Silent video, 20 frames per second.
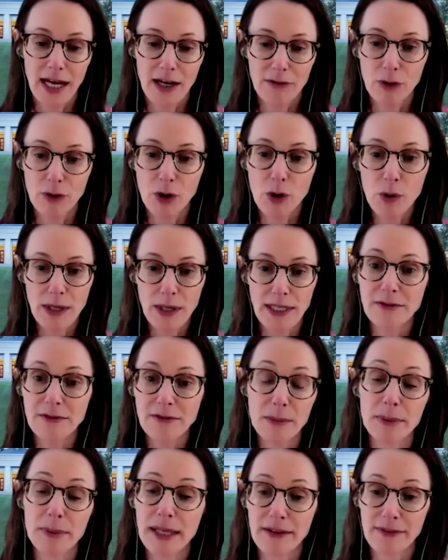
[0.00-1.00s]
recordings of
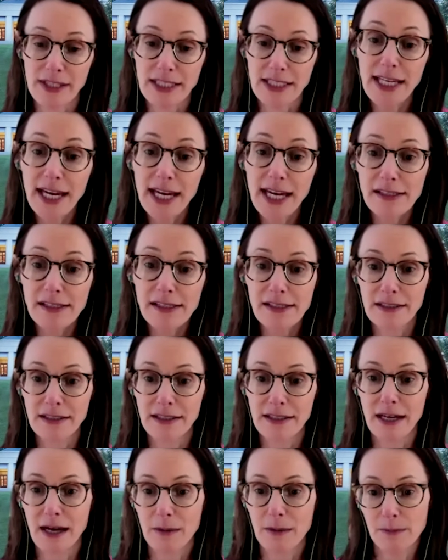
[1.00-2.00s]
people having sex,
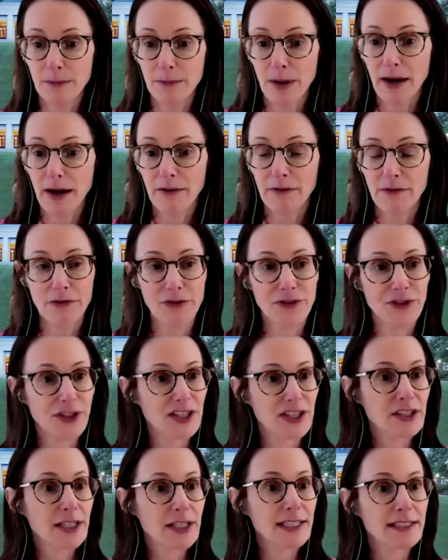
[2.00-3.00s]
of
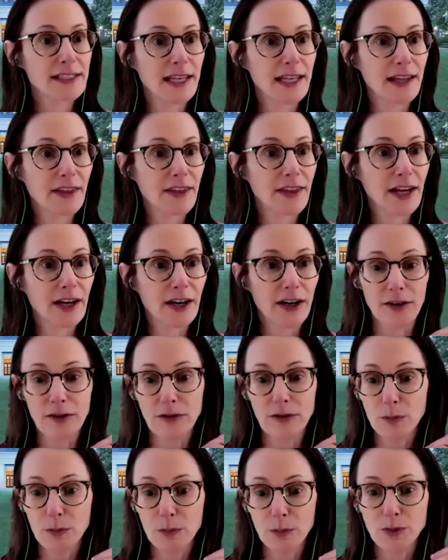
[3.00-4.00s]
discussing their
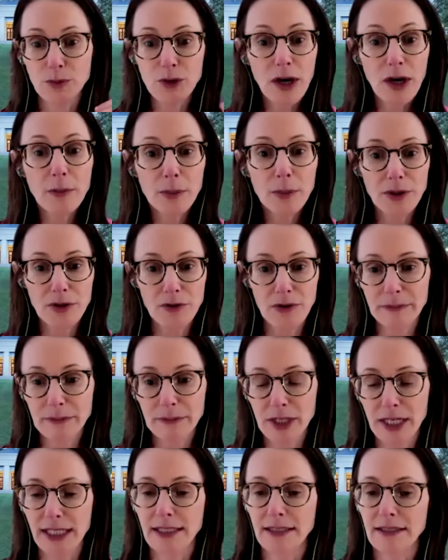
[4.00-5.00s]
drug
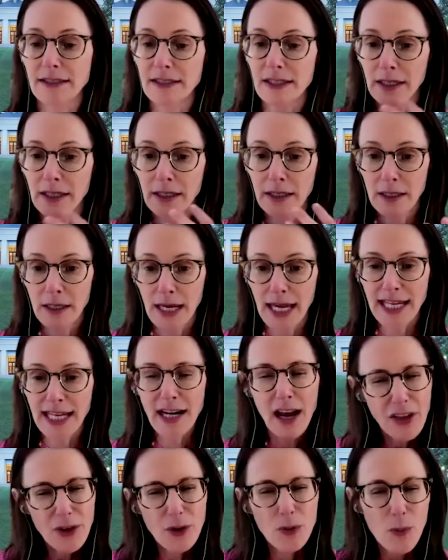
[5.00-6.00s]
prescriptions, and
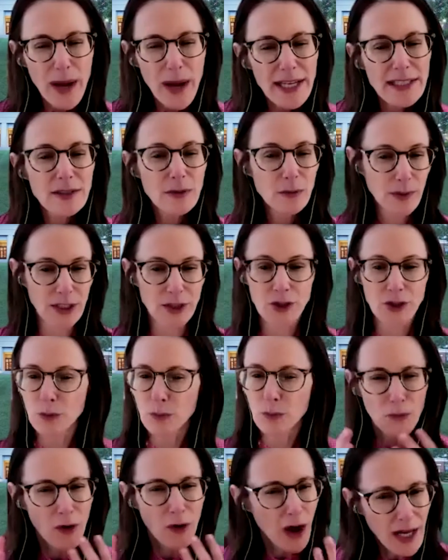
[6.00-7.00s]
other ways in which
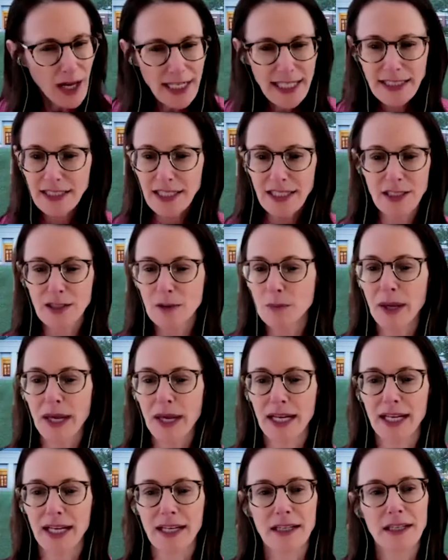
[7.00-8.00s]

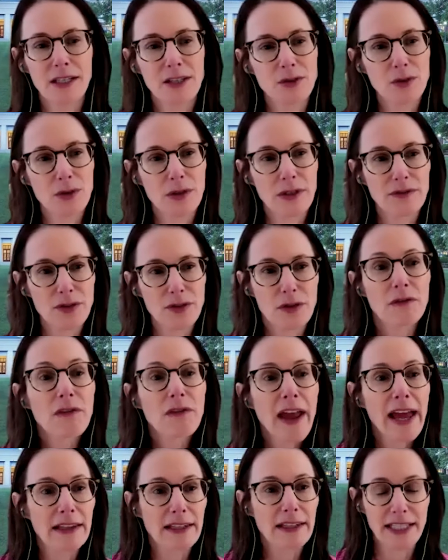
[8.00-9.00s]
unanticipated sort of
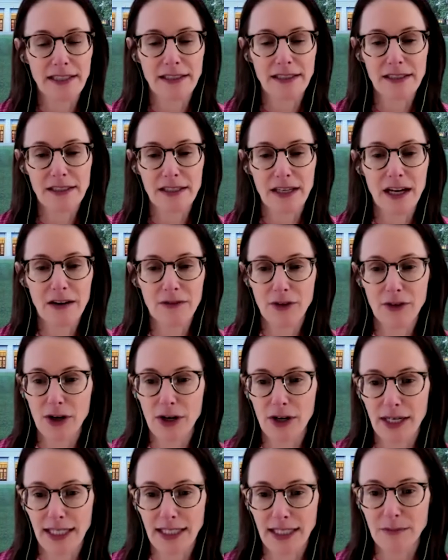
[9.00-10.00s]
surveillance of
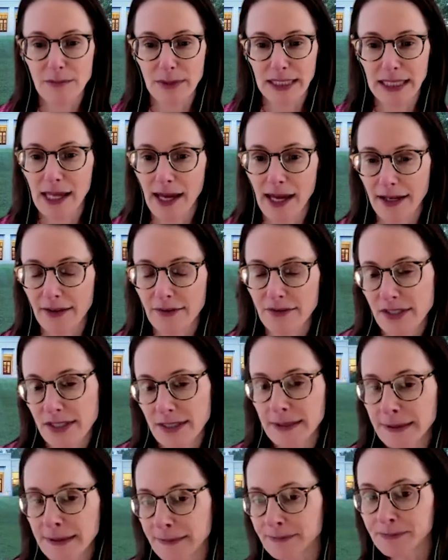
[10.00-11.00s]
our intimate lives.
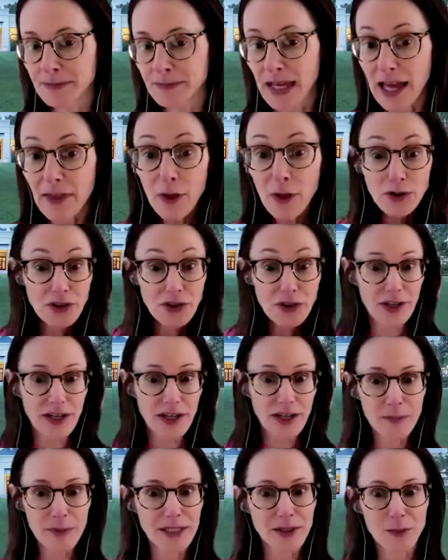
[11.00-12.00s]
And those are the
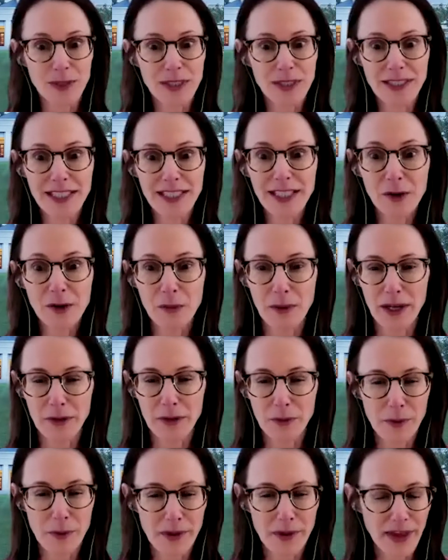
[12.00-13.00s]
companies we deal with,
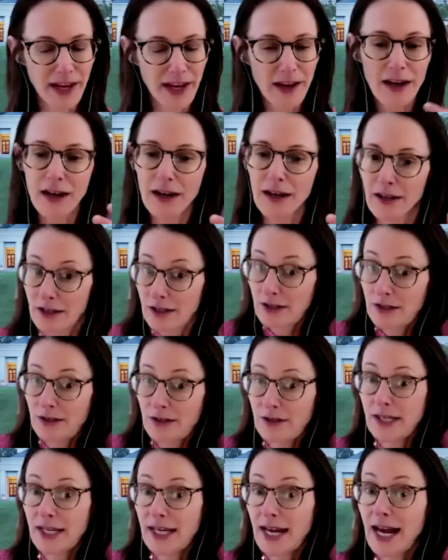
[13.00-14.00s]
where we think,
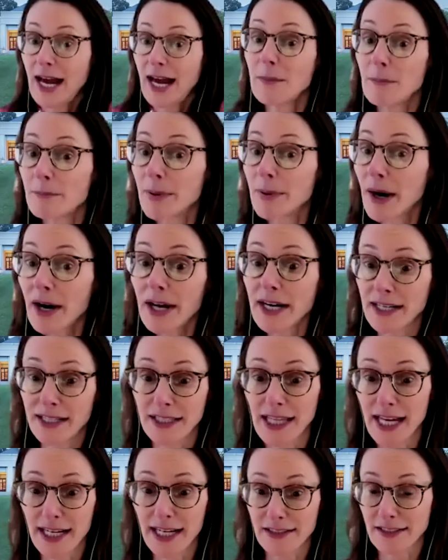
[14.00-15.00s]
okay, I bought an
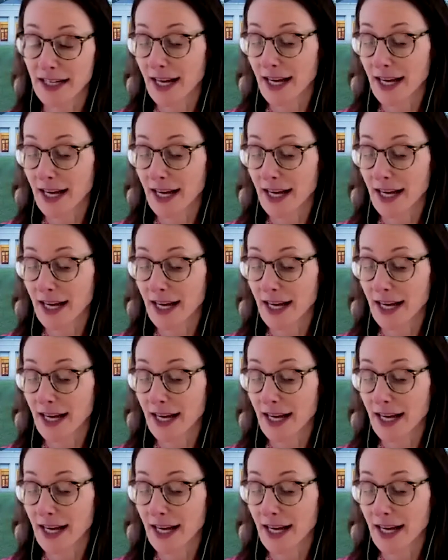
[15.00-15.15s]
Alexa,